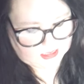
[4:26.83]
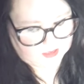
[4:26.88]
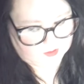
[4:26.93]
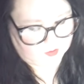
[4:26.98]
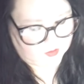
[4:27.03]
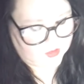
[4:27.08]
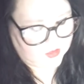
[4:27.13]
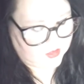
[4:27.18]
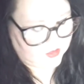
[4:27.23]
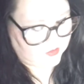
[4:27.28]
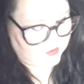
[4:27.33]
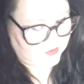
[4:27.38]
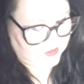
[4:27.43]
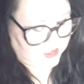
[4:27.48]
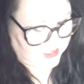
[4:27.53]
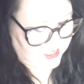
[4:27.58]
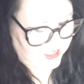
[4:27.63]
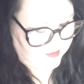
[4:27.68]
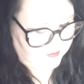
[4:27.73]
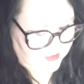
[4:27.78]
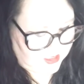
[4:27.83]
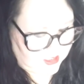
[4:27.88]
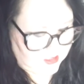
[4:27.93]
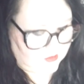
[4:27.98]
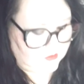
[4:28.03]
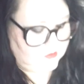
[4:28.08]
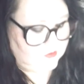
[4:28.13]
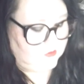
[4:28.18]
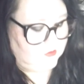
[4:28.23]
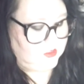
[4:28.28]
were new that came out,
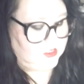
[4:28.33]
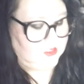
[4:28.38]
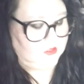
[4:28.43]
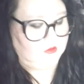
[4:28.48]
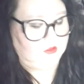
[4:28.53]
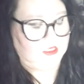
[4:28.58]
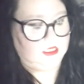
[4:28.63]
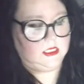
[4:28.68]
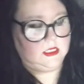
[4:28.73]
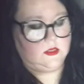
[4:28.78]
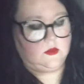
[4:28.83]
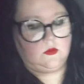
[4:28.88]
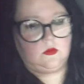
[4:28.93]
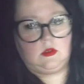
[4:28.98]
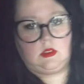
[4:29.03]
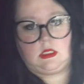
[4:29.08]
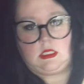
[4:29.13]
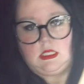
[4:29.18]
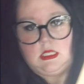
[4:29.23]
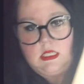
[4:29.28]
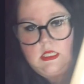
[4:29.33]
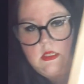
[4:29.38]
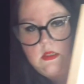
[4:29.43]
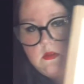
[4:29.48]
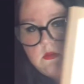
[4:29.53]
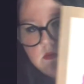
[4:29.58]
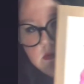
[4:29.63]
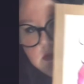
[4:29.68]
which are these really cute